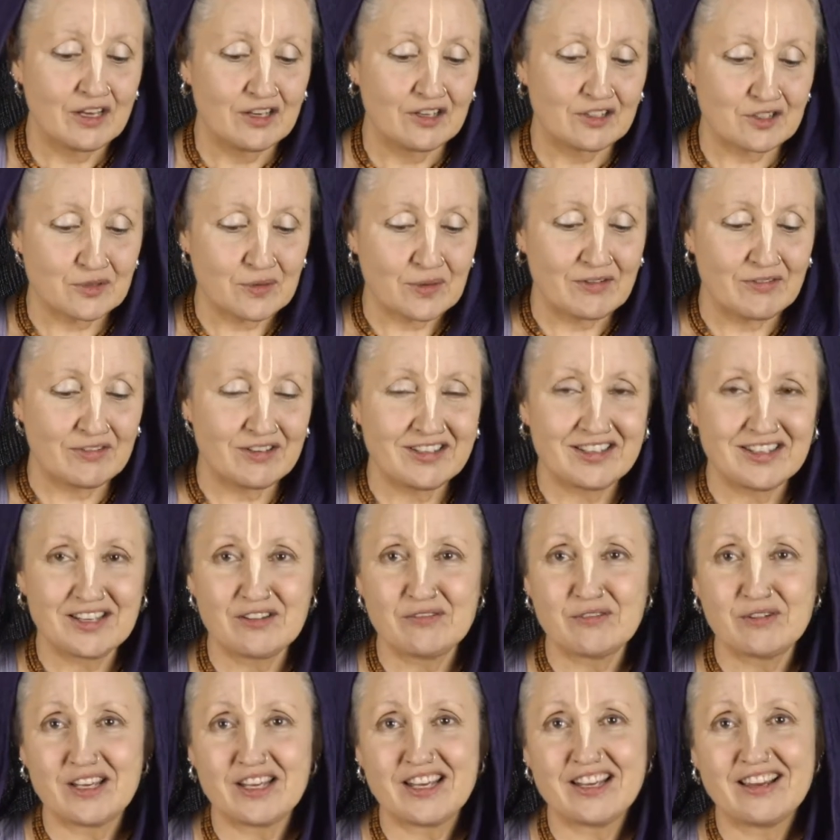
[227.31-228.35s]
So everything
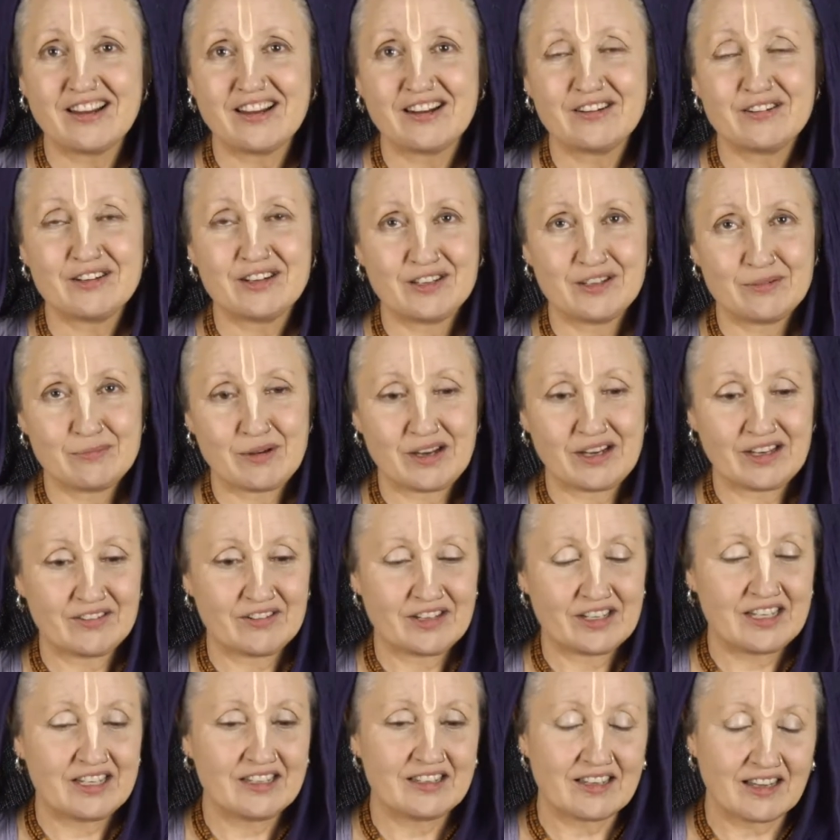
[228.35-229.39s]
we hear in the
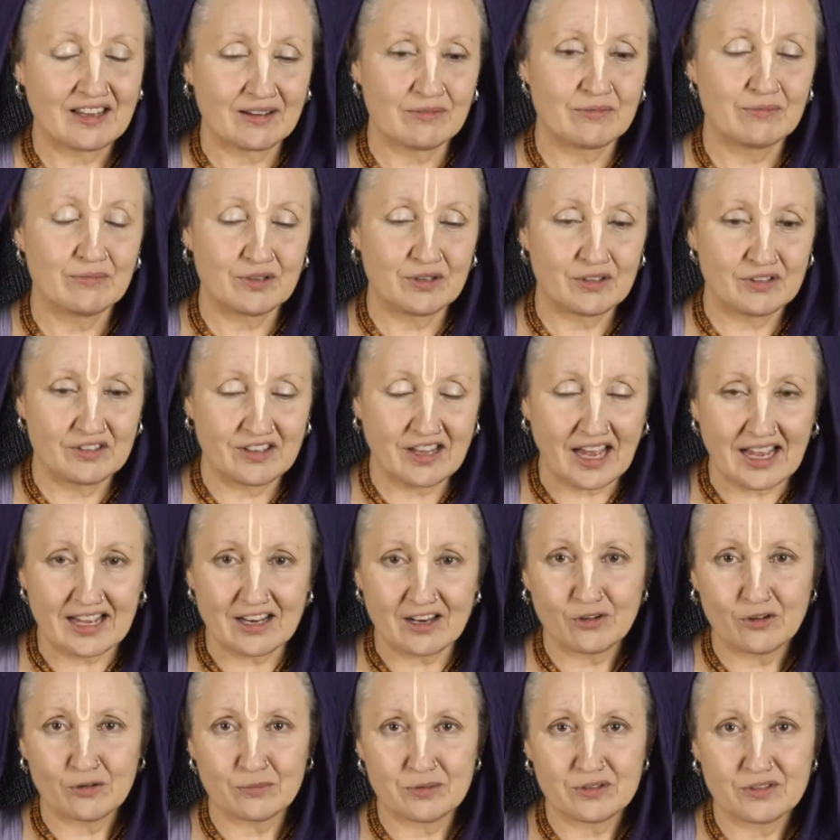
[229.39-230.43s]
Bhagavad-gita, the
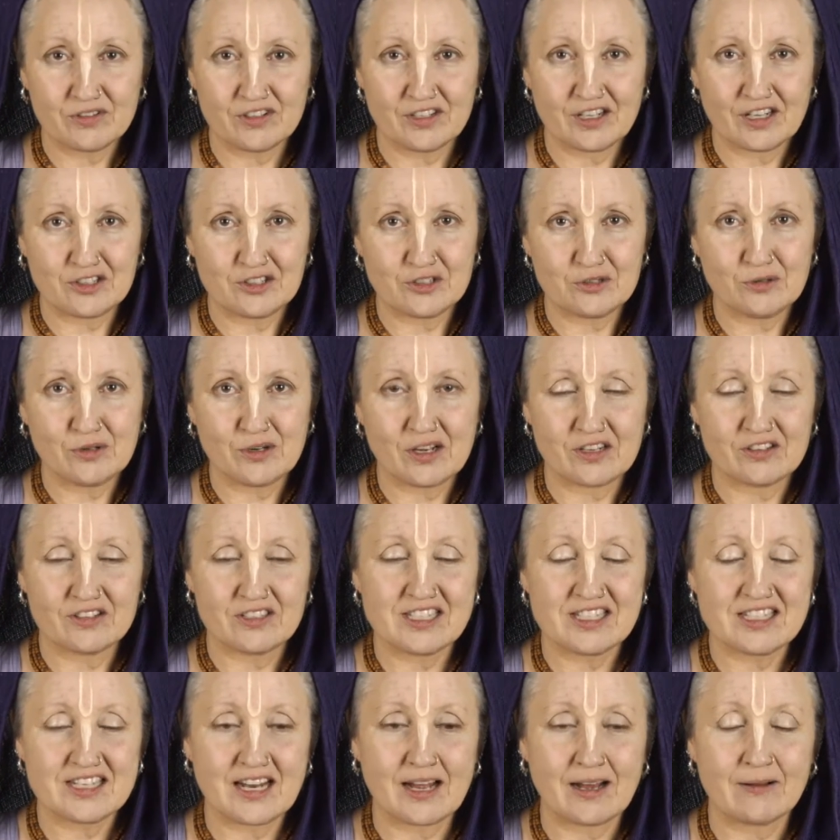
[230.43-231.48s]
dialogue between Arjuna and
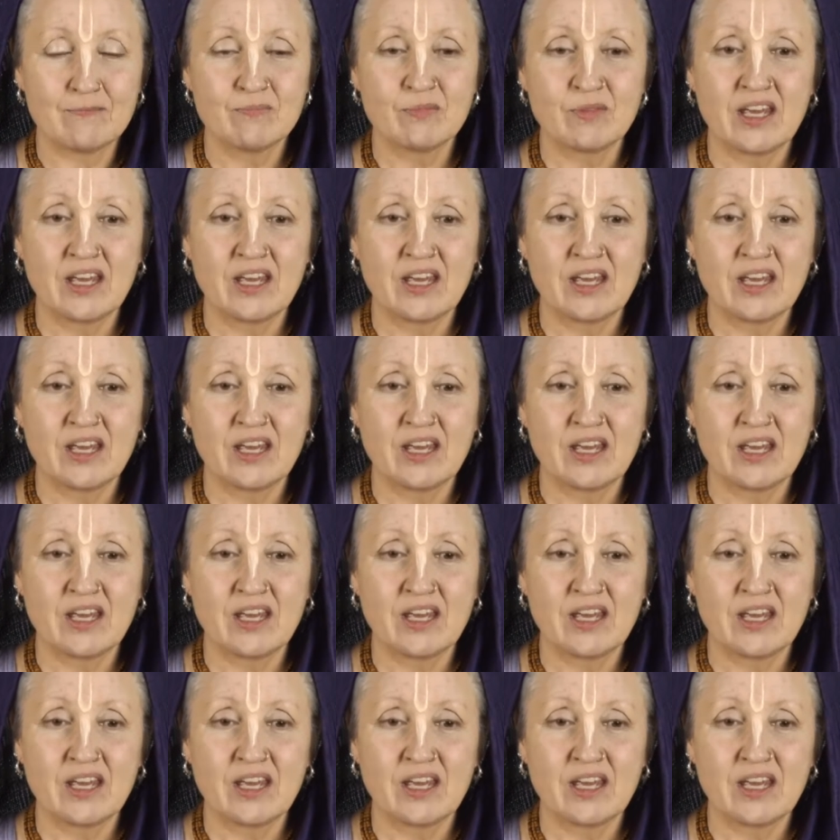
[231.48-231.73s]
Krishna,